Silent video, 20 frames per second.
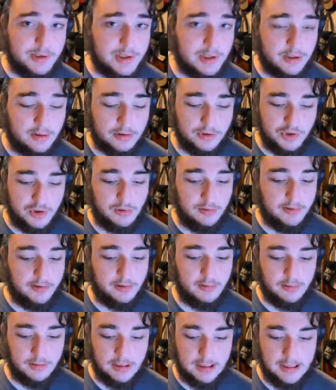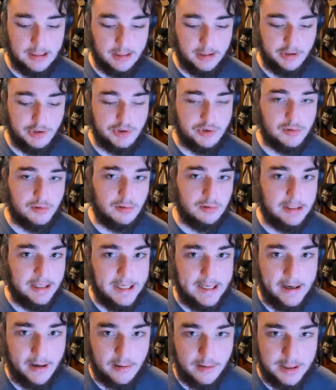The controller control
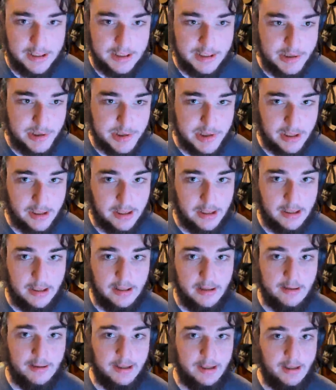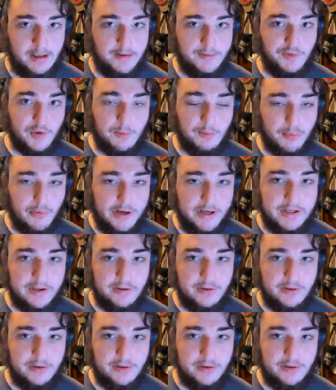layout is no bueno.